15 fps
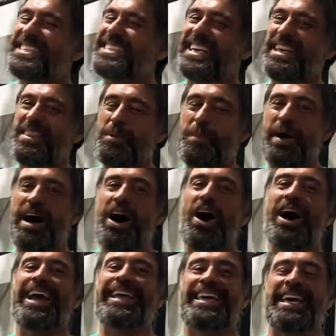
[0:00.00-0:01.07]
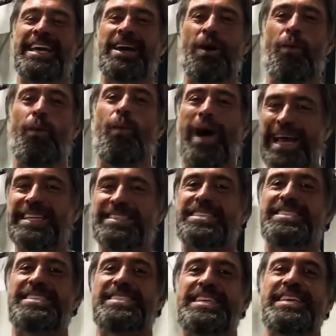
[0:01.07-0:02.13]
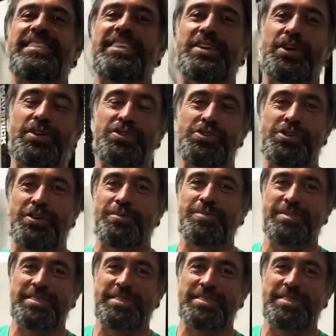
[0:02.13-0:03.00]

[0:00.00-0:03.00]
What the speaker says: Set the bar. I cannot wait to see the costumes.